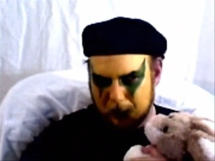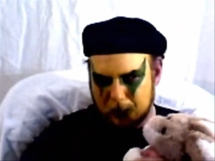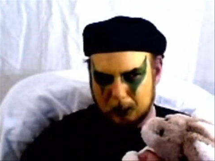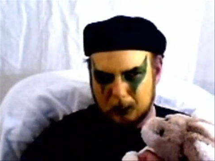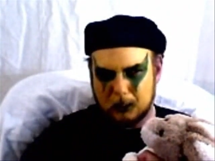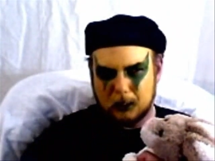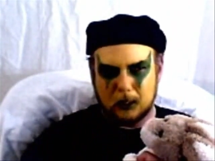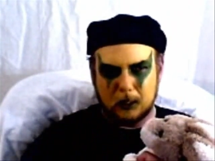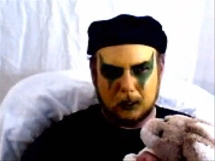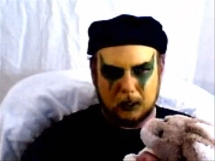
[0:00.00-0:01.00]

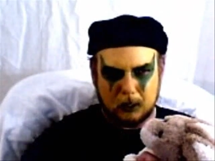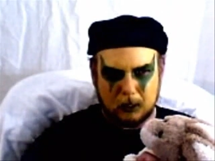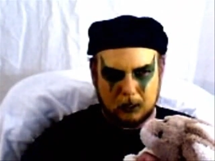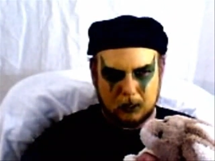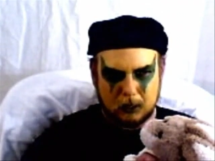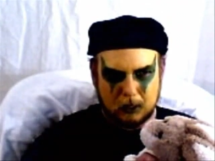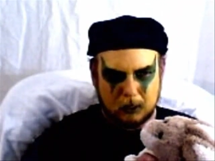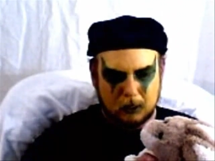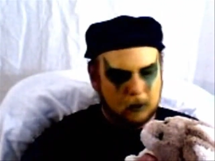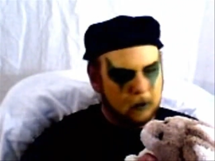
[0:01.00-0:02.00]

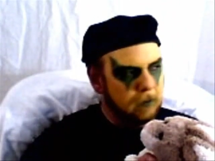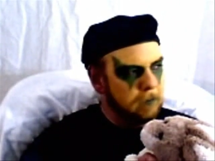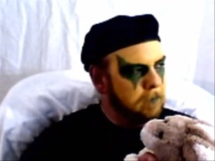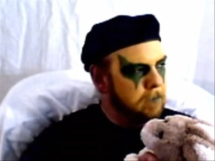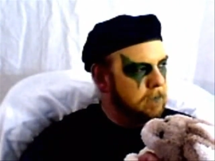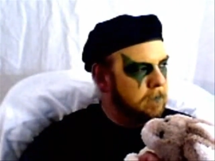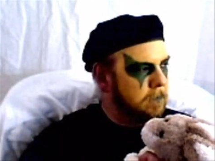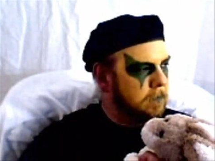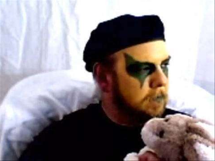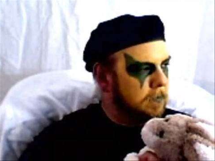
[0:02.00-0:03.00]

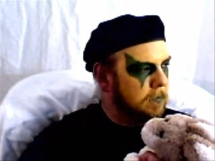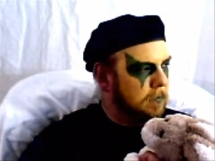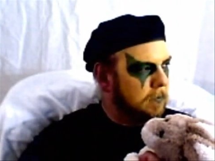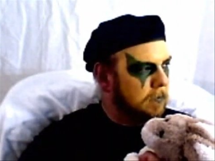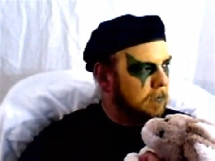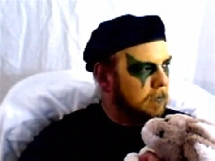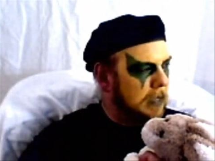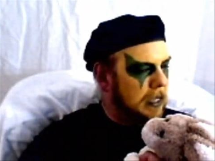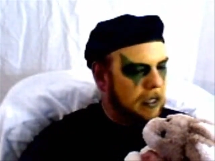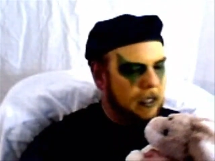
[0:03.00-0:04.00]

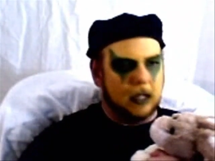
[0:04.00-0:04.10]
Nothing is said.